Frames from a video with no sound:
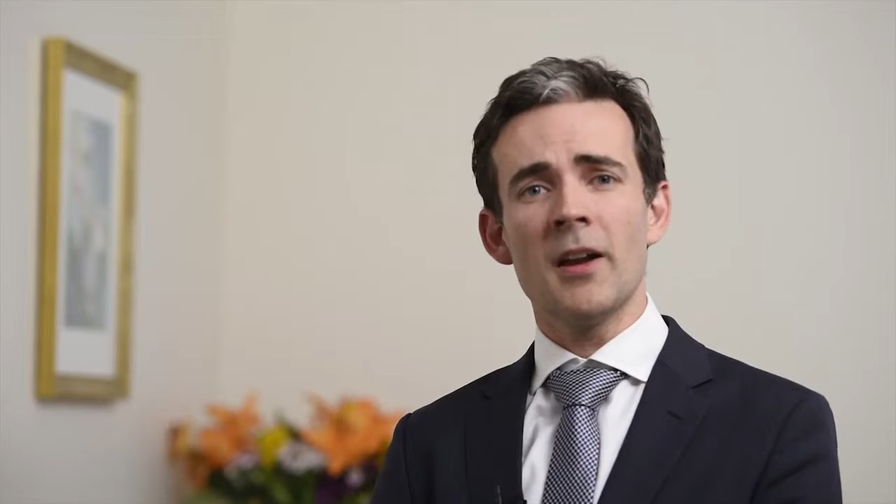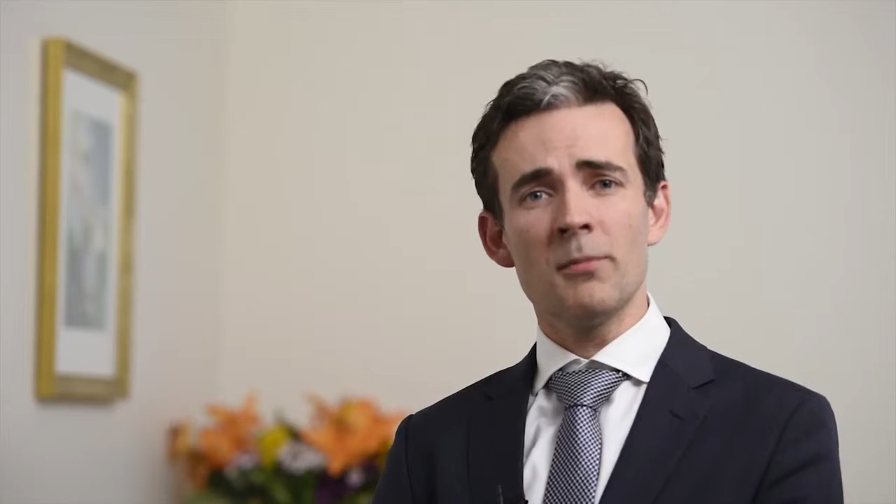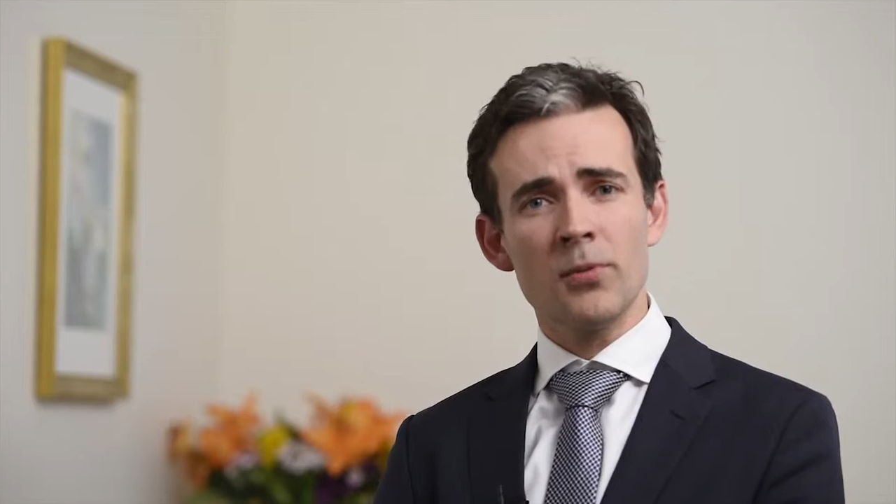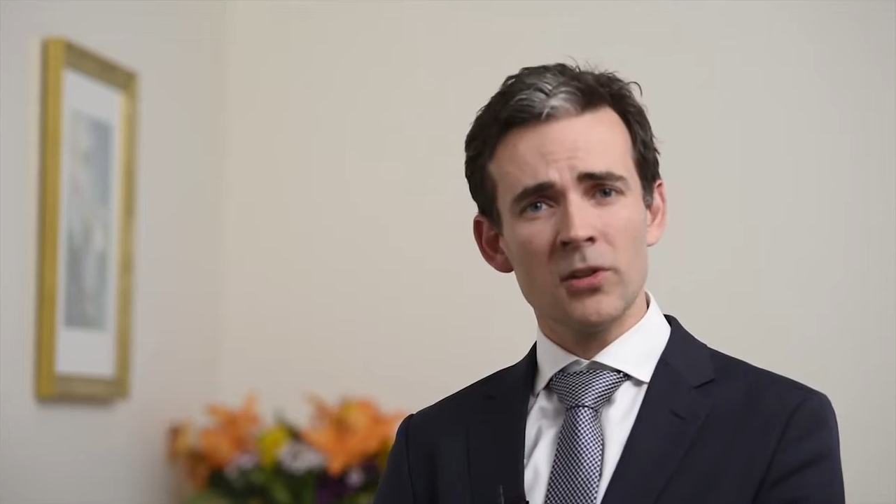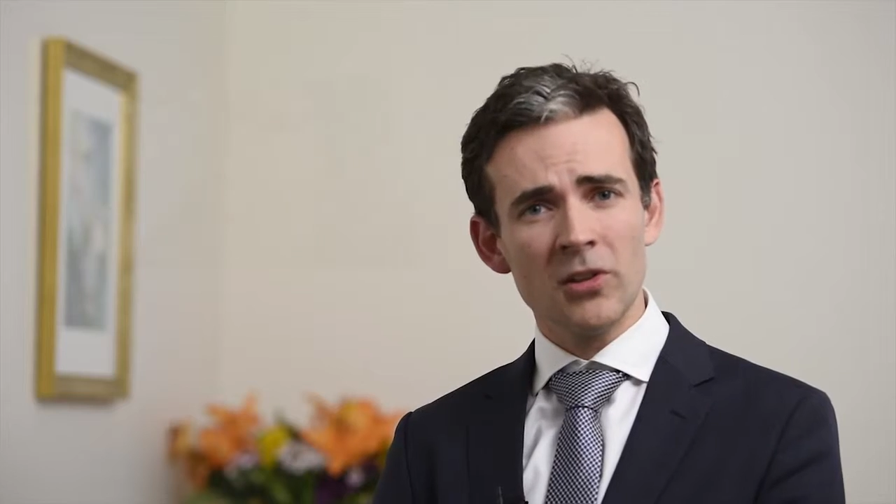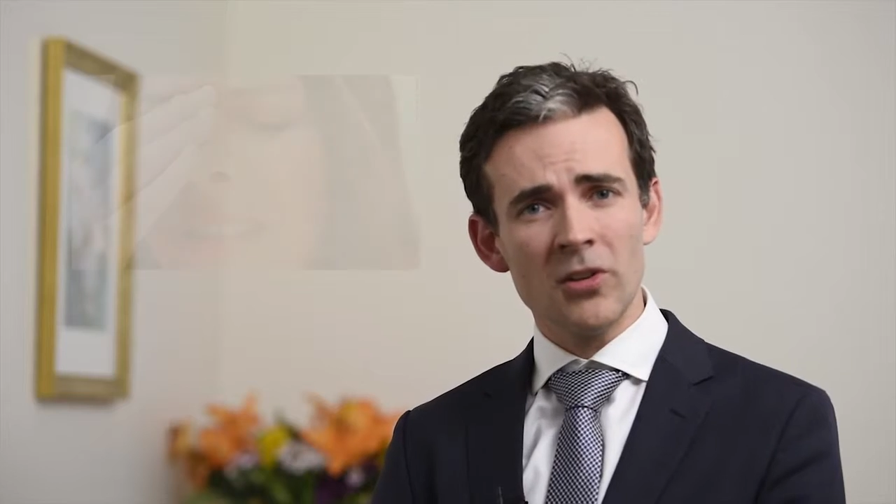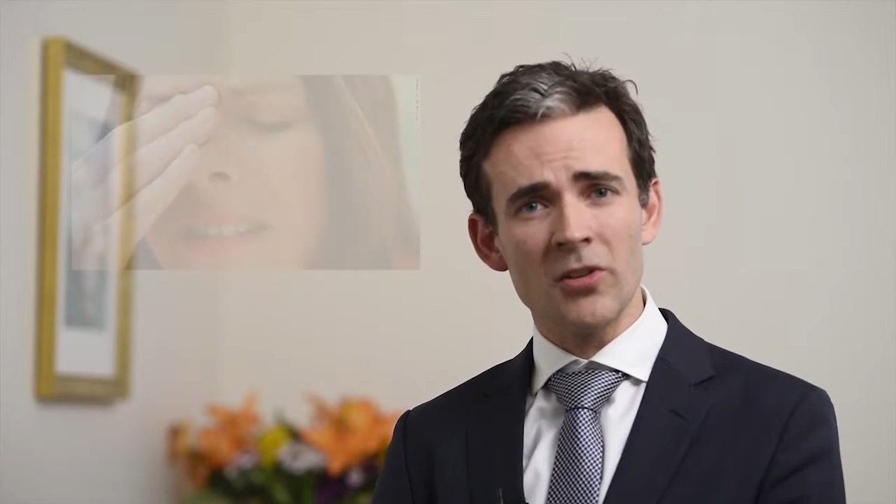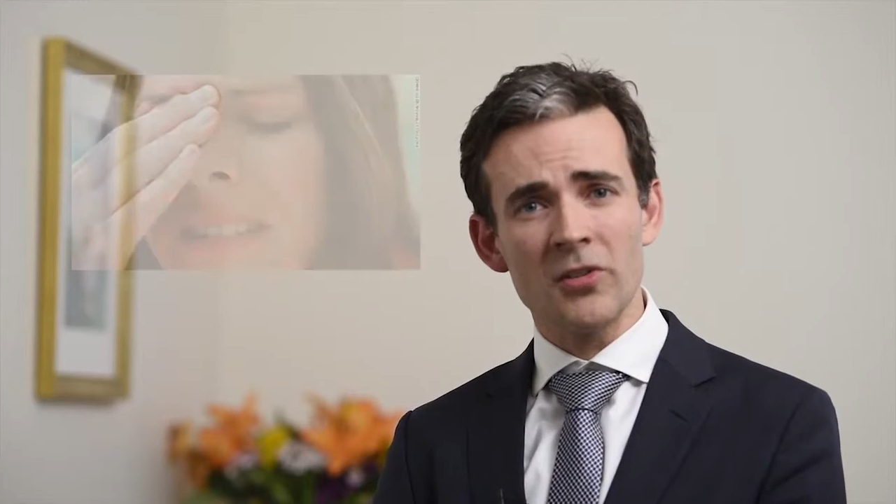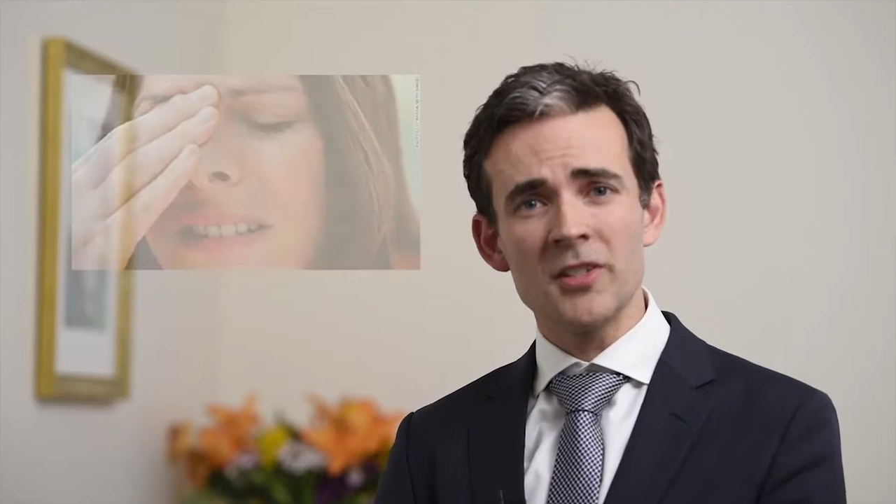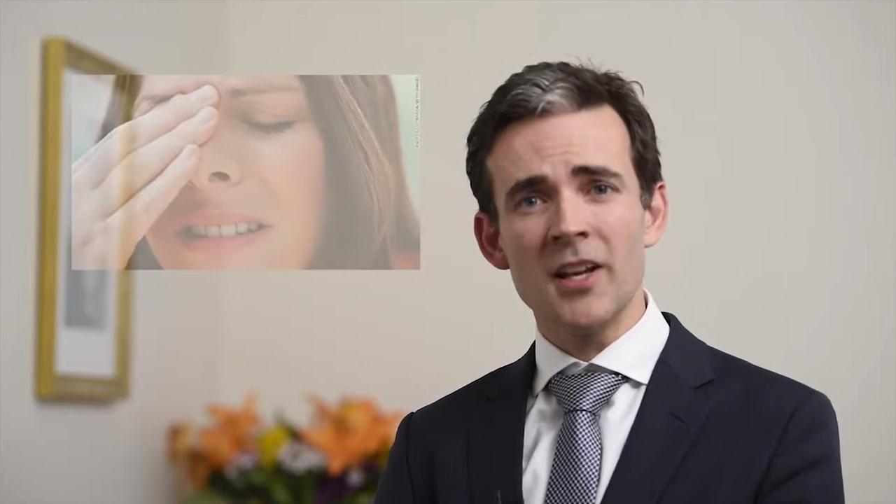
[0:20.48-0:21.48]
and
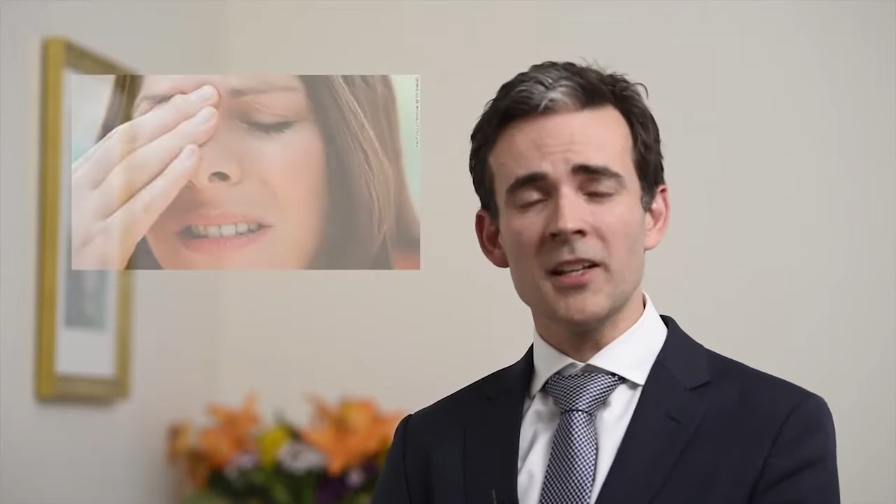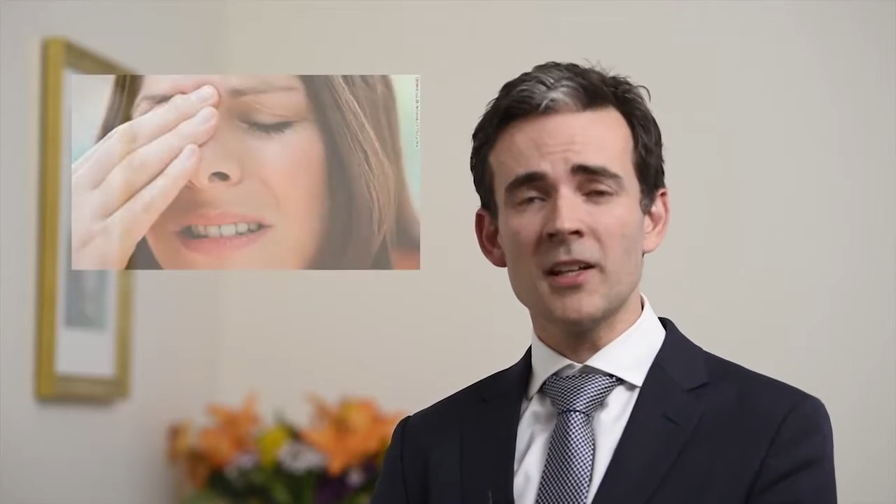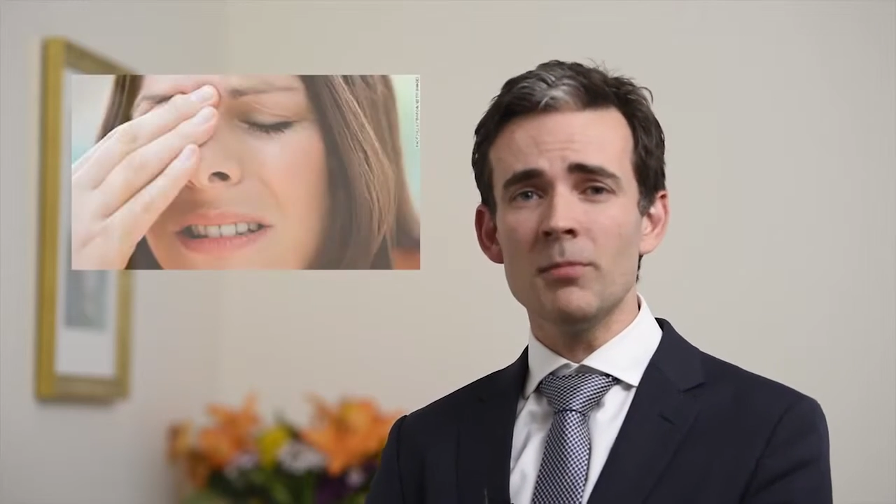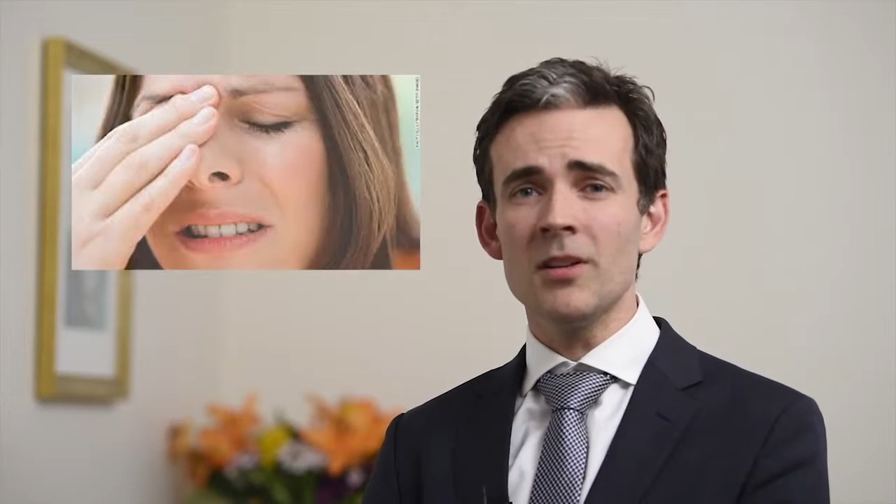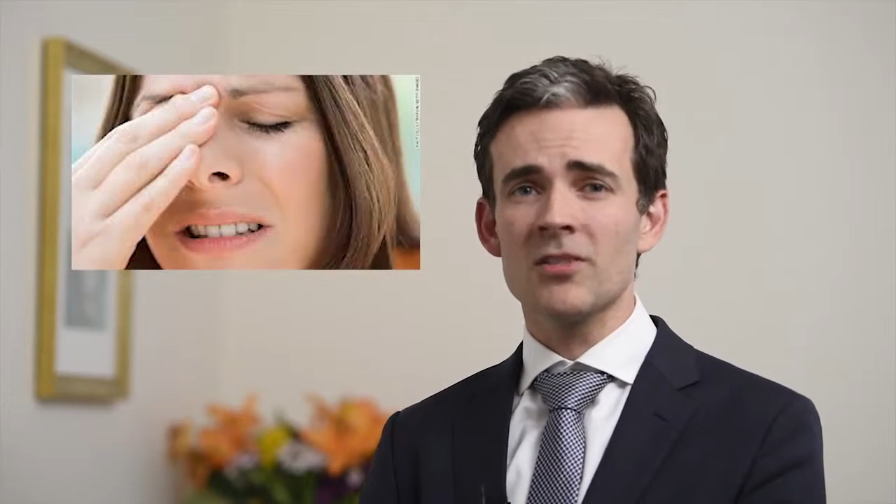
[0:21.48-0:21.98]
prolonged and can be a